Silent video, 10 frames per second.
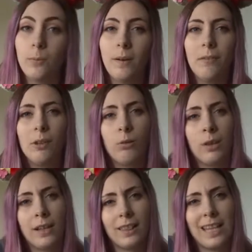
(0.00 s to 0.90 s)
I wear the little
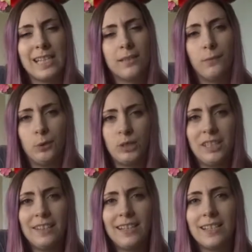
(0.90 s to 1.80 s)
like lace
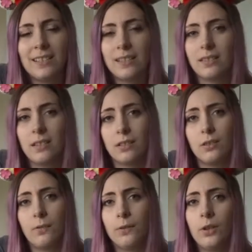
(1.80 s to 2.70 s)
footy things that stick
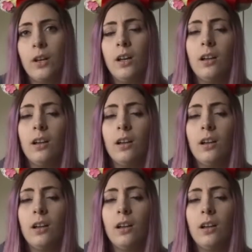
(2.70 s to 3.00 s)
to your foot